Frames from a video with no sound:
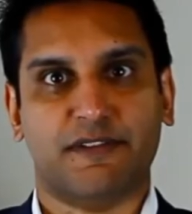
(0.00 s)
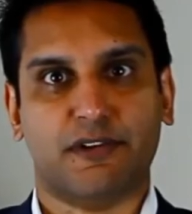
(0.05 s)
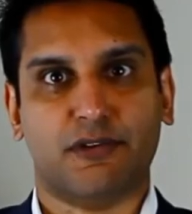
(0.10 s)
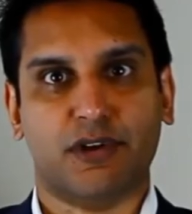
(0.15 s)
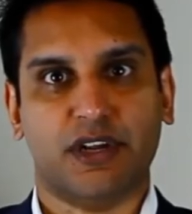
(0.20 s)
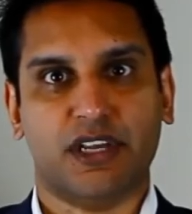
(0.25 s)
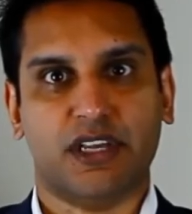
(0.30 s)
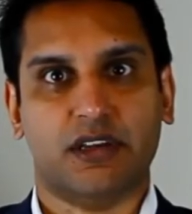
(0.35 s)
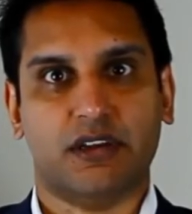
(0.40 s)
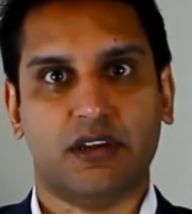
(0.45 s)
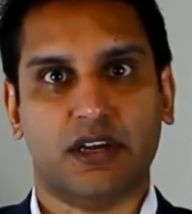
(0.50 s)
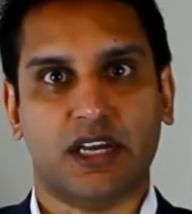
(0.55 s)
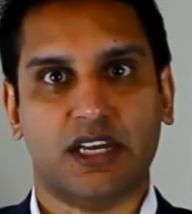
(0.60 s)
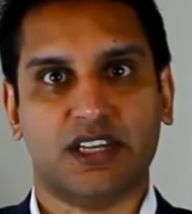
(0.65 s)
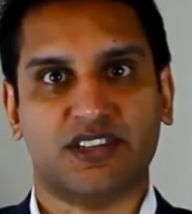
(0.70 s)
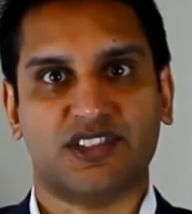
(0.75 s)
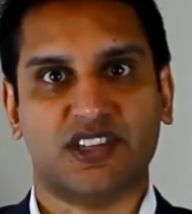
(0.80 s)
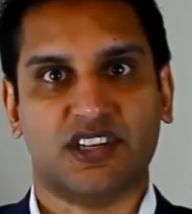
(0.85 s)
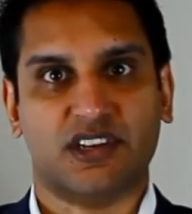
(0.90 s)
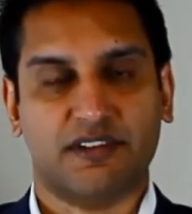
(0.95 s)
very
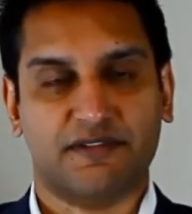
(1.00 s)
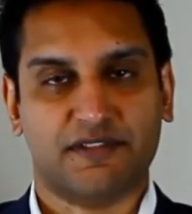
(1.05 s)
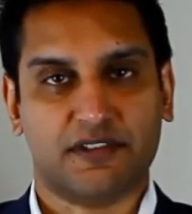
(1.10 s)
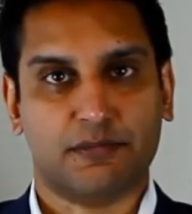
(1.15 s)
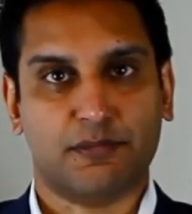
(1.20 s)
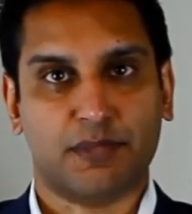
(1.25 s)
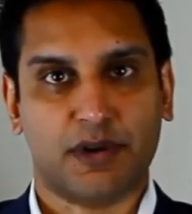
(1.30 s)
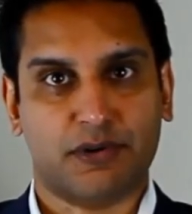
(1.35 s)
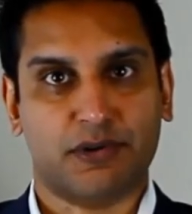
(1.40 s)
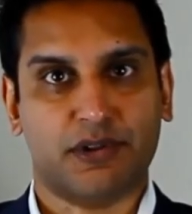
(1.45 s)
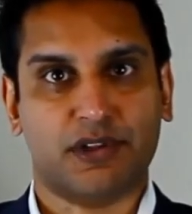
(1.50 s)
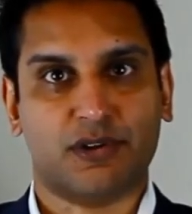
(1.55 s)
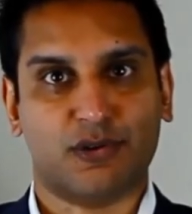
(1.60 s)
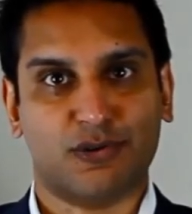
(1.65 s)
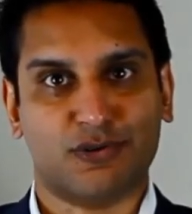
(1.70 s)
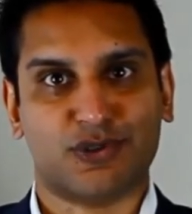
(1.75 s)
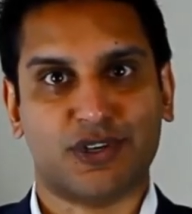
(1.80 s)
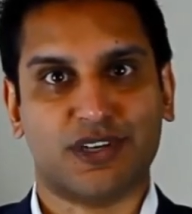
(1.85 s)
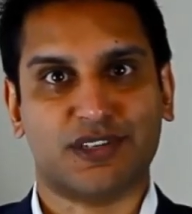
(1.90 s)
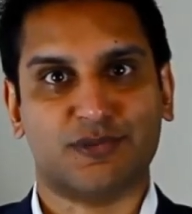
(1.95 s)
significant player in the
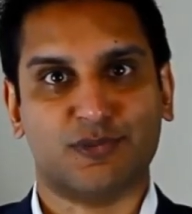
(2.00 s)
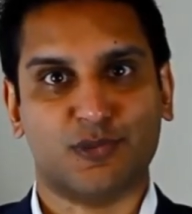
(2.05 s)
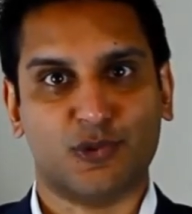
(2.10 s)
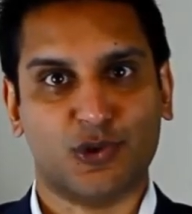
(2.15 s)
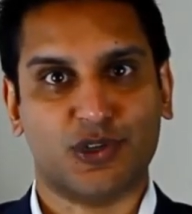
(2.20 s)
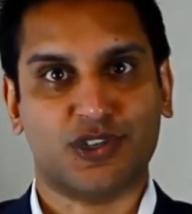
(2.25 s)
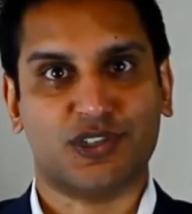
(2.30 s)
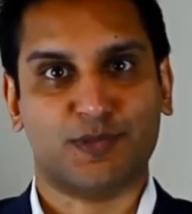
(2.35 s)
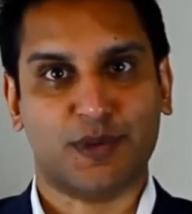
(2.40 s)
contract and mortgage